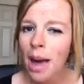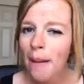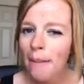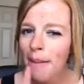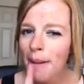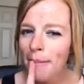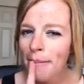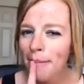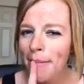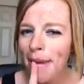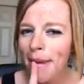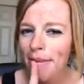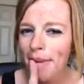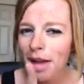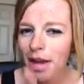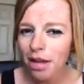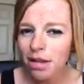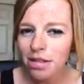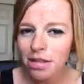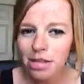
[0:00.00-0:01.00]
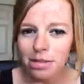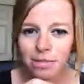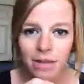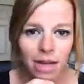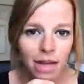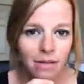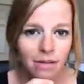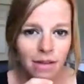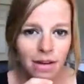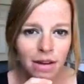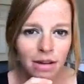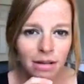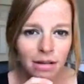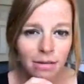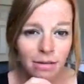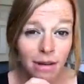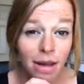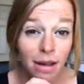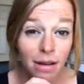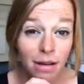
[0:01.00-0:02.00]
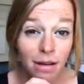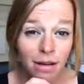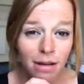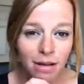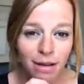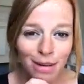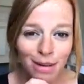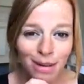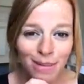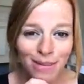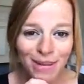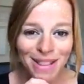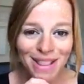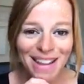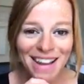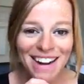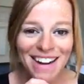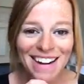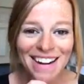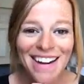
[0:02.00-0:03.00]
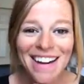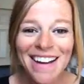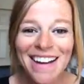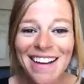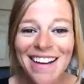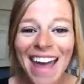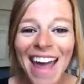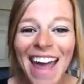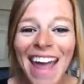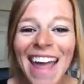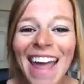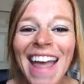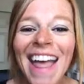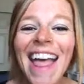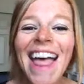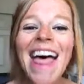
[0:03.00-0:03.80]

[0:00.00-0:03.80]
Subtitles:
but maybe I'll just make a video of my own a little bit later, okay?